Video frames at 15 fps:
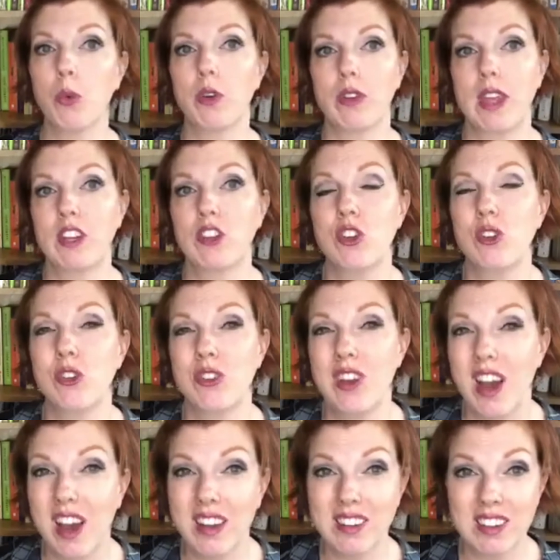they choose
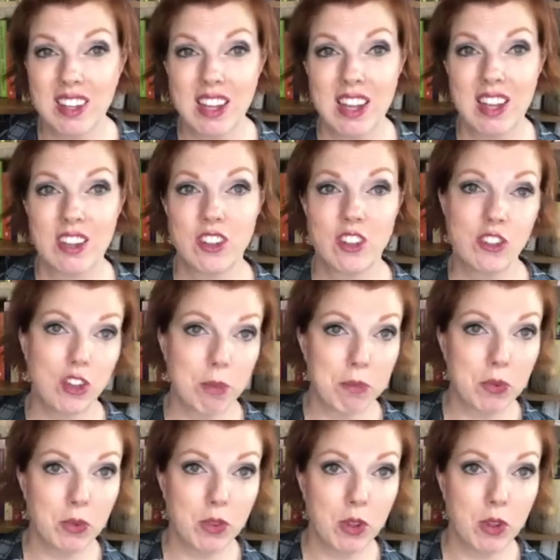not to jump through the